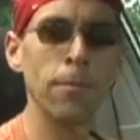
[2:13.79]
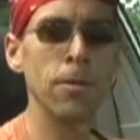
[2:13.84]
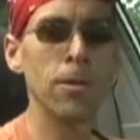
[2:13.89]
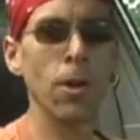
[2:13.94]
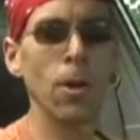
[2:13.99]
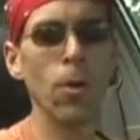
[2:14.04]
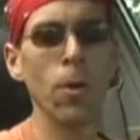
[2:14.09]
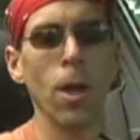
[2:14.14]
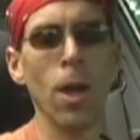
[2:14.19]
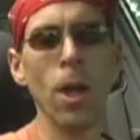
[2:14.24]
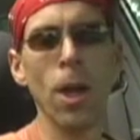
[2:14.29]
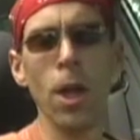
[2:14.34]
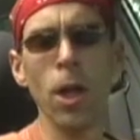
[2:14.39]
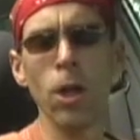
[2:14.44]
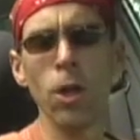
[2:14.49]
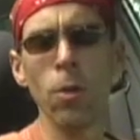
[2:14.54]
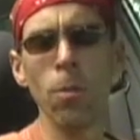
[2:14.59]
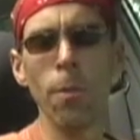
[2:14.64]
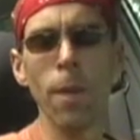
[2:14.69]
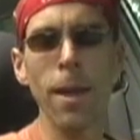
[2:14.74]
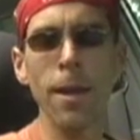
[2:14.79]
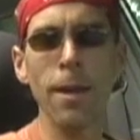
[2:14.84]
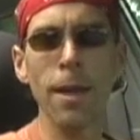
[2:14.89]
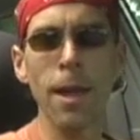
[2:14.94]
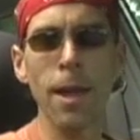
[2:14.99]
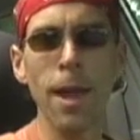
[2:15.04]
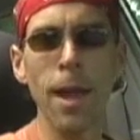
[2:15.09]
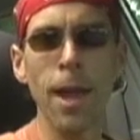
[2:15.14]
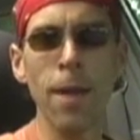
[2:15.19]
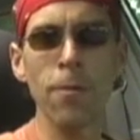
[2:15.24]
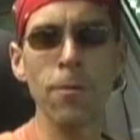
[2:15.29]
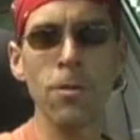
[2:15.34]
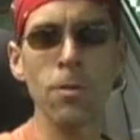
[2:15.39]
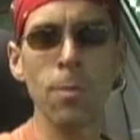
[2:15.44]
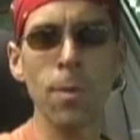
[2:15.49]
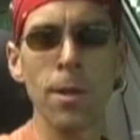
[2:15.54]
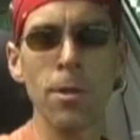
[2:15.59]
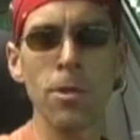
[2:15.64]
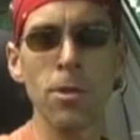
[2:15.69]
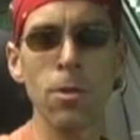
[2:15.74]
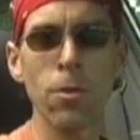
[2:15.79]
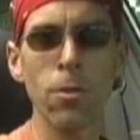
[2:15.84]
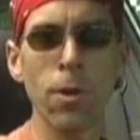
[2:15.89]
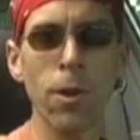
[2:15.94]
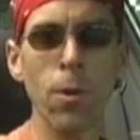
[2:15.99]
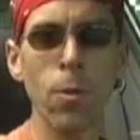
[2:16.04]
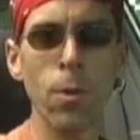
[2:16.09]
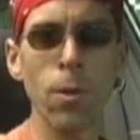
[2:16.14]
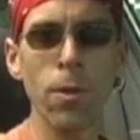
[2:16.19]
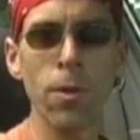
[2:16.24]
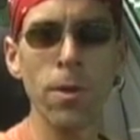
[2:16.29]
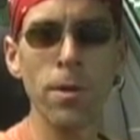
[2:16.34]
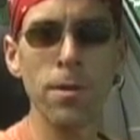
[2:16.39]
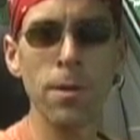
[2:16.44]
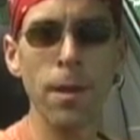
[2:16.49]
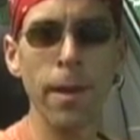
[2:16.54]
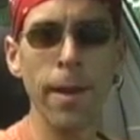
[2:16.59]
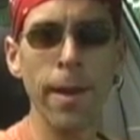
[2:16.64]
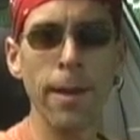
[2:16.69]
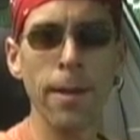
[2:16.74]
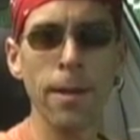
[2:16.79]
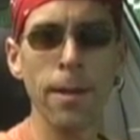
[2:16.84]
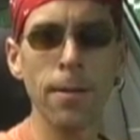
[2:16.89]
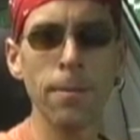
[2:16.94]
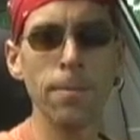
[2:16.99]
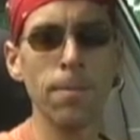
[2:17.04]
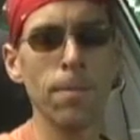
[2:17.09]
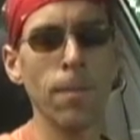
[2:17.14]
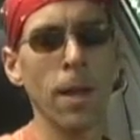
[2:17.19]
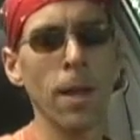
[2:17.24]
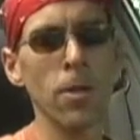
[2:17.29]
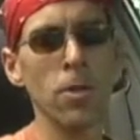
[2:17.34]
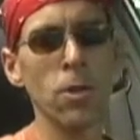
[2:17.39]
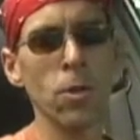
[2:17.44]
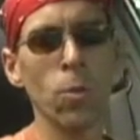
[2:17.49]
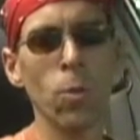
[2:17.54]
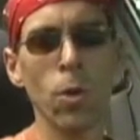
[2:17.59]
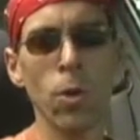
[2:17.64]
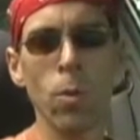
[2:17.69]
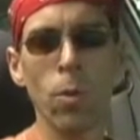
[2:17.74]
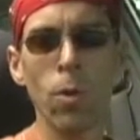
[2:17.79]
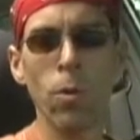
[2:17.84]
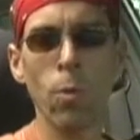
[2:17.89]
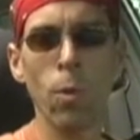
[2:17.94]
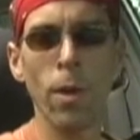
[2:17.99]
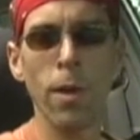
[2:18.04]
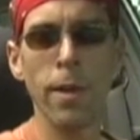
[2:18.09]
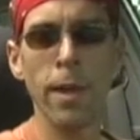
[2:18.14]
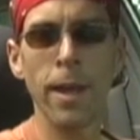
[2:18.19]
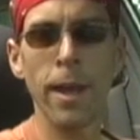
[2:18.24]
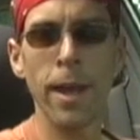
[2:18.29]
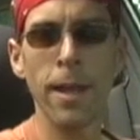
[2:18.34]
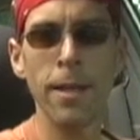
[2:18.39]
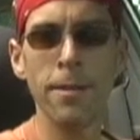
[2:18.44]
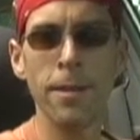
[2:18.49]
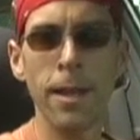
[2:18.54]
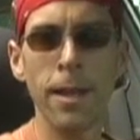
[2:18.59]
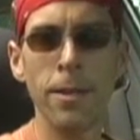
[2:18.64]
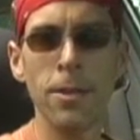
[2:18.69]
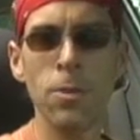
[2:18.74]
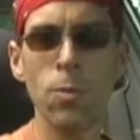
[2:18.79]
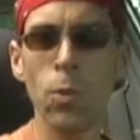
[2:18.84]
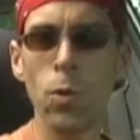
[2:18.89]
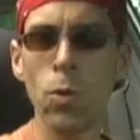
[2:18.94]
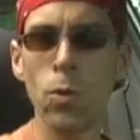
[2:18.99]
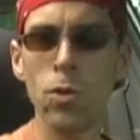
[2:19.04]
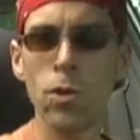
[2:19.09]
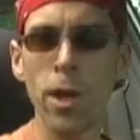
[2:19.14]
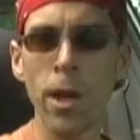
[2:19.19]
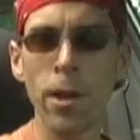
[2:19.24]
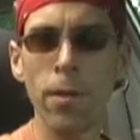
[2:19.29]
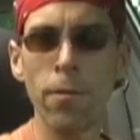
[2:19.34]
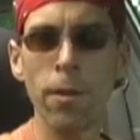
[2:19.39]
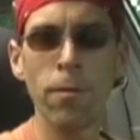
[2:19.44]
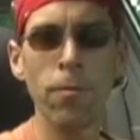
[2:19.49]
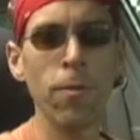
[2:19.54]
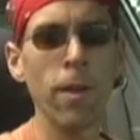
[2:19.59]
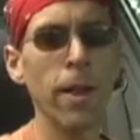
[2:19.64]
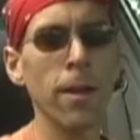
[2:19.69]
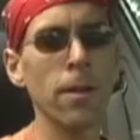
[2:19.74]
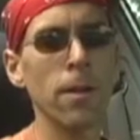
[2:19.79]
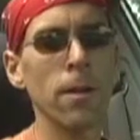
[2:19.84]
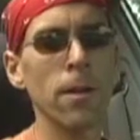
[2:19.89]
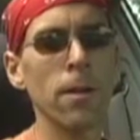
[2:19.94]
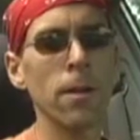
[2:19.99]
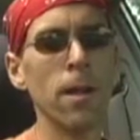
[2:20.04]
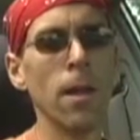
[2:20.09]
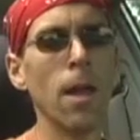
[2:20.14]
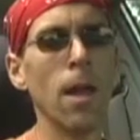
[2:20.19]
So you may not have as much throw with this light as you would with one that has a smooth, shiny reflector,